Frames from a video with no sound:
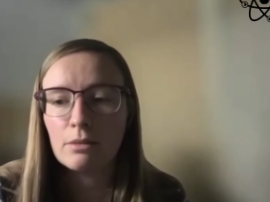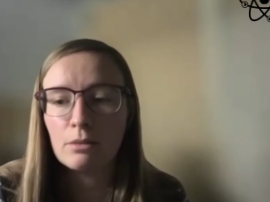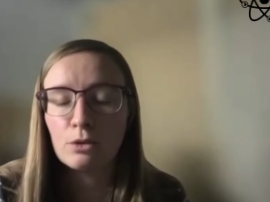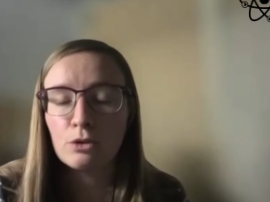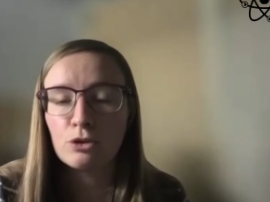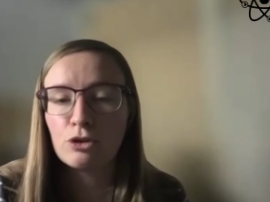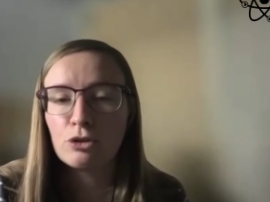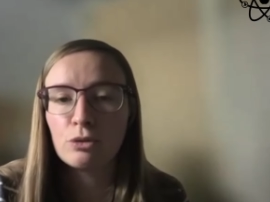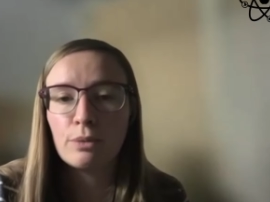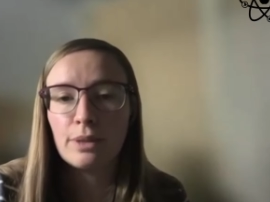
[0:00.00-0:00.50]

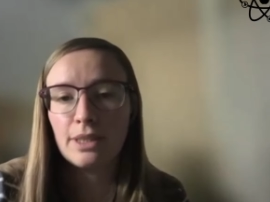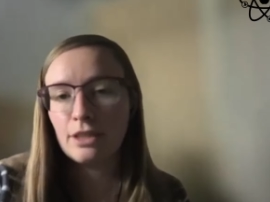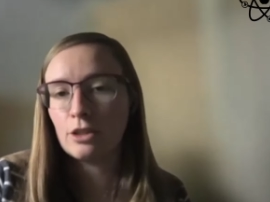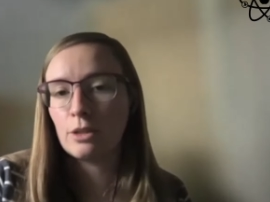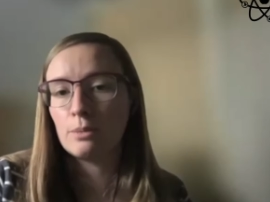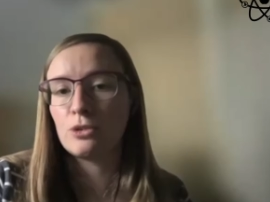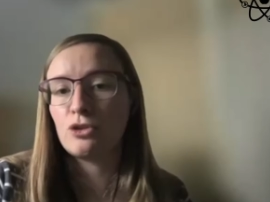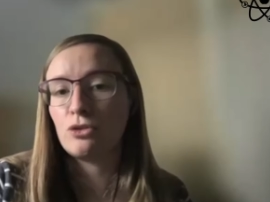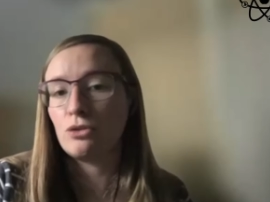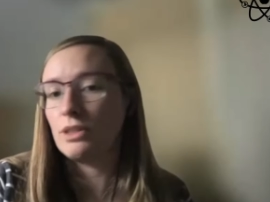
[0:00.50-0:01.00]
Also, when it
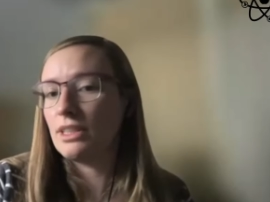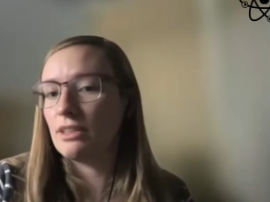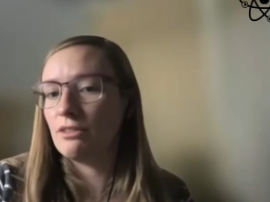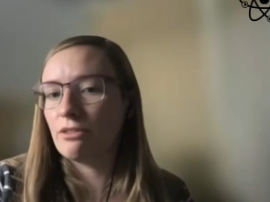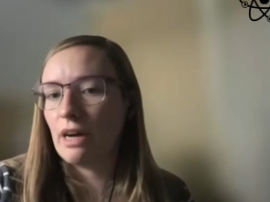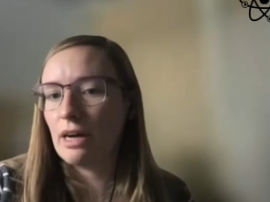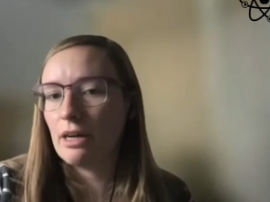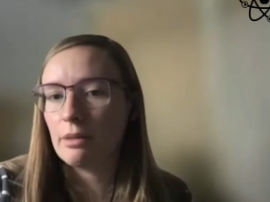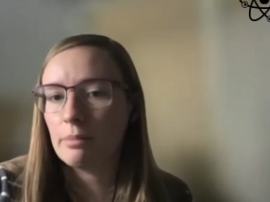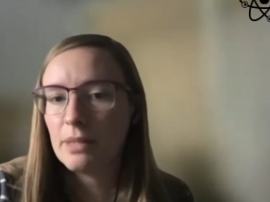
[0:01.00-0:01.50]
comes to the
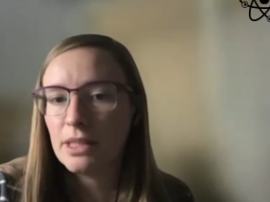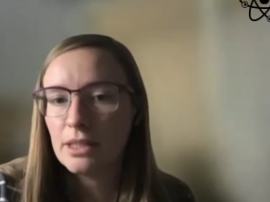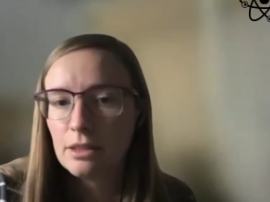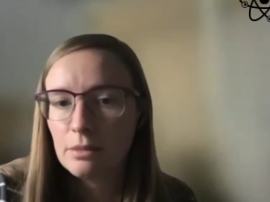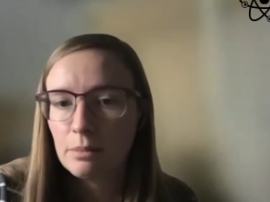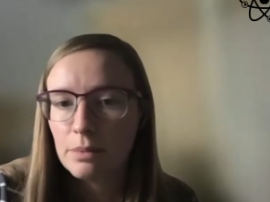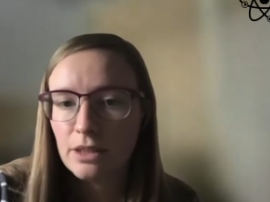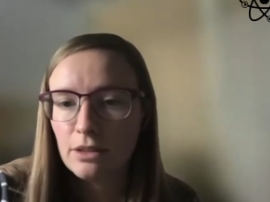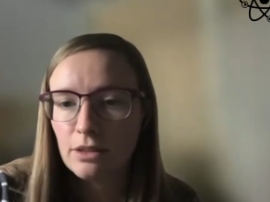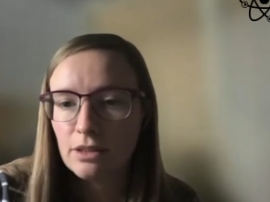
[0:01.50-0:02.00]

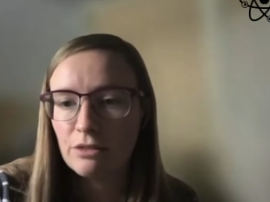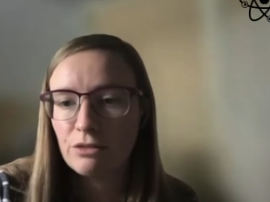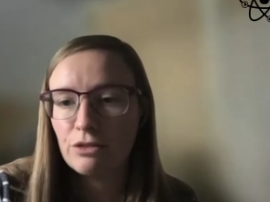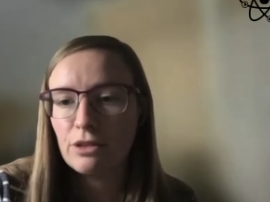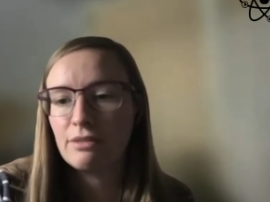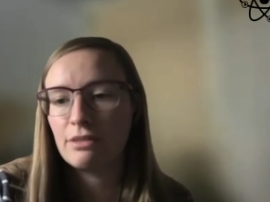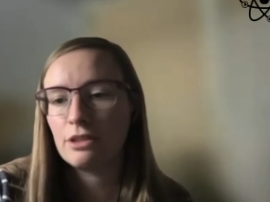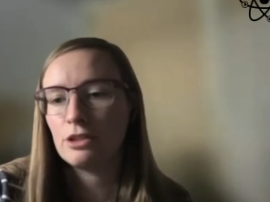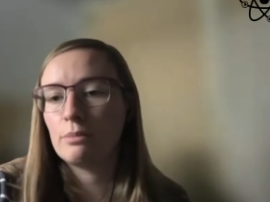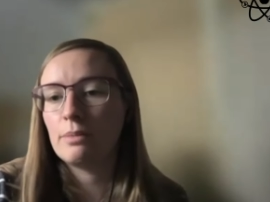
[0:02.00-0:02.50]
environment, because if
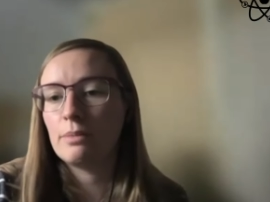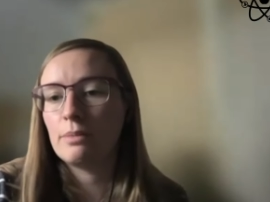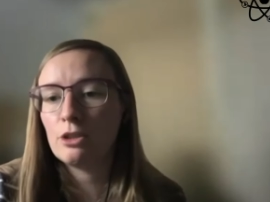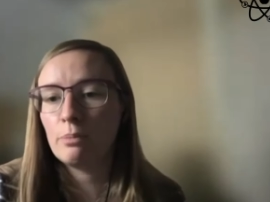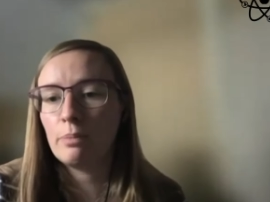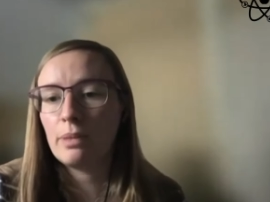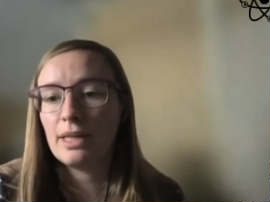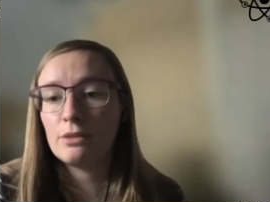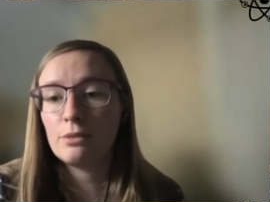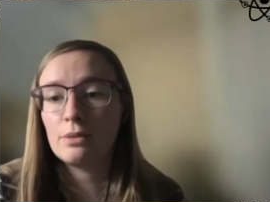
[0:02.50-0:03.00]
you have a
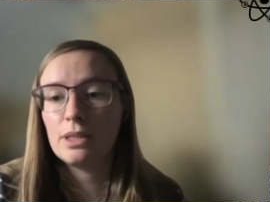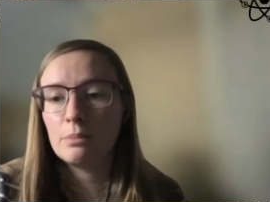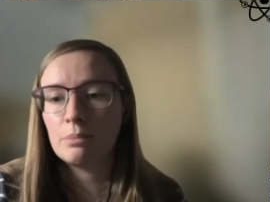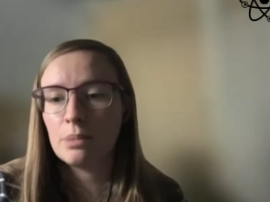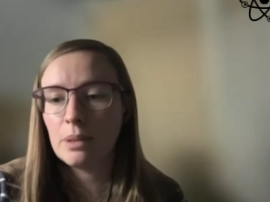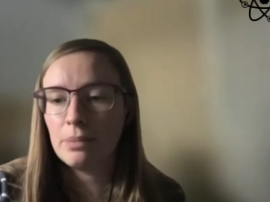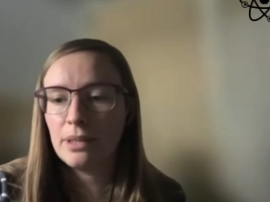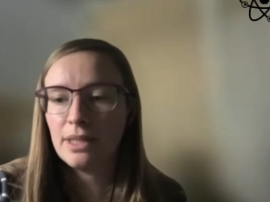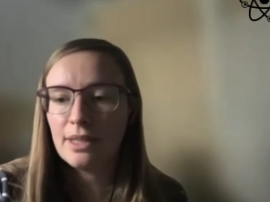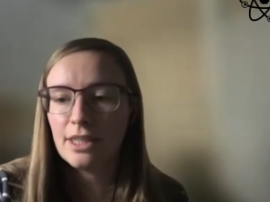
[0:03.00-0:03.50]
tomato plant with a
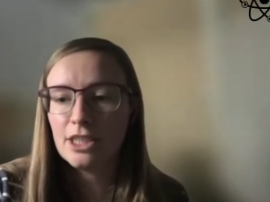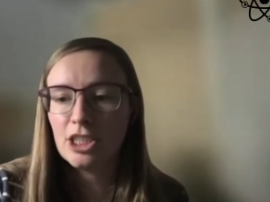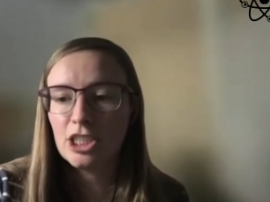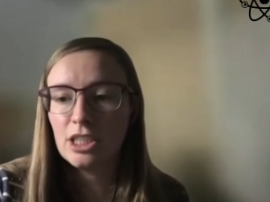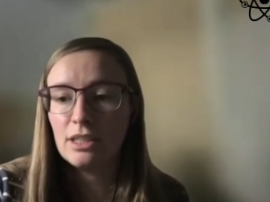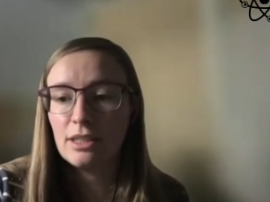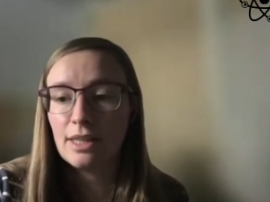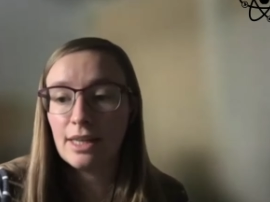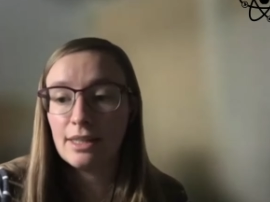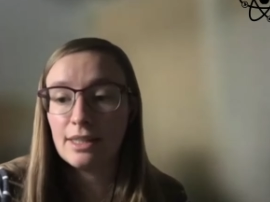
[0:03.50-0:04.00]
paprika
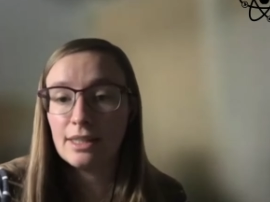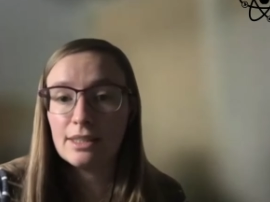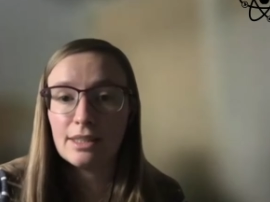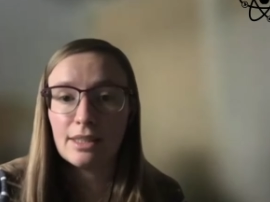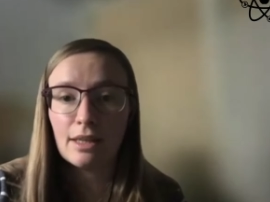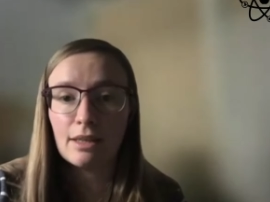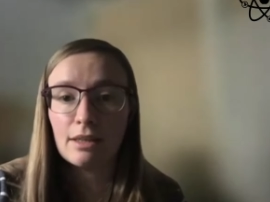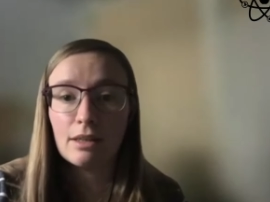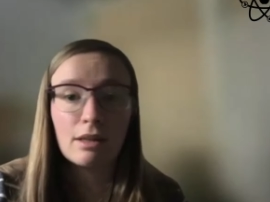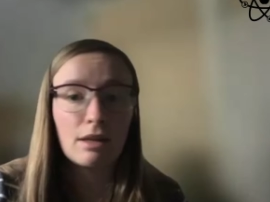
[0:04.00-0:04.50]
gene and it
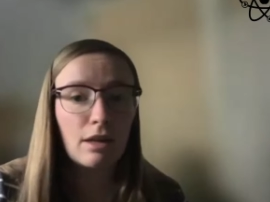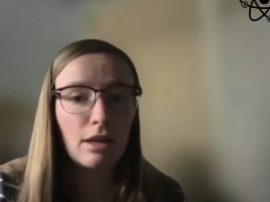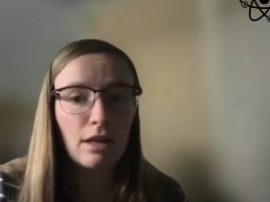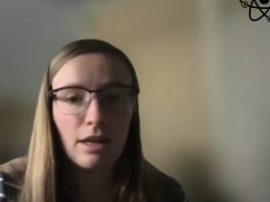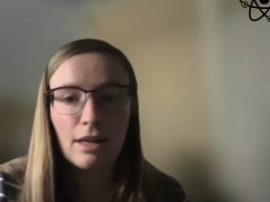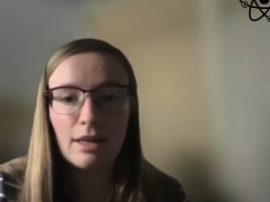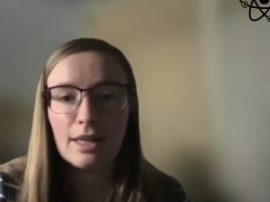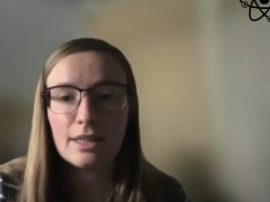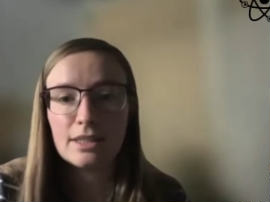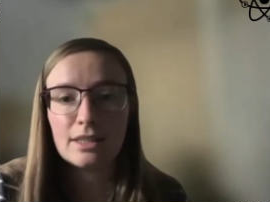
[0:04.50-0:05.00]
can,
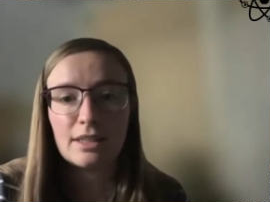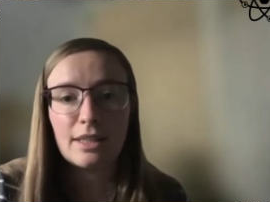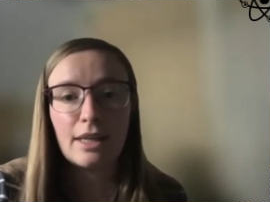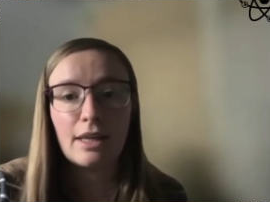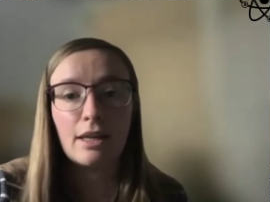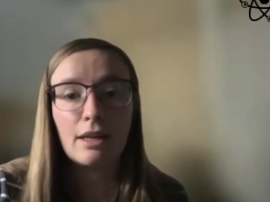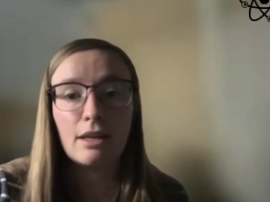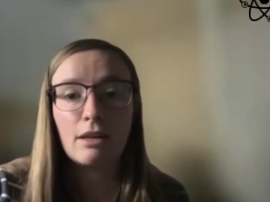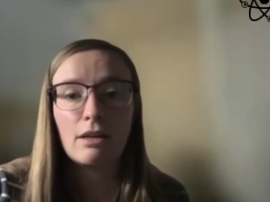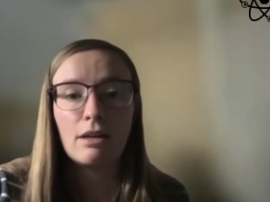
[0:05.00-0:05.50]
let's
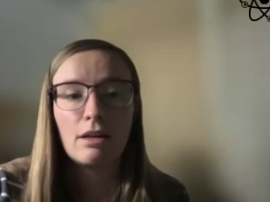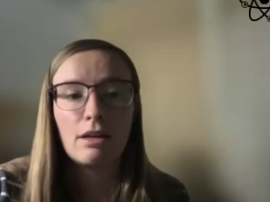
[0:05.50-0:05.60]
say,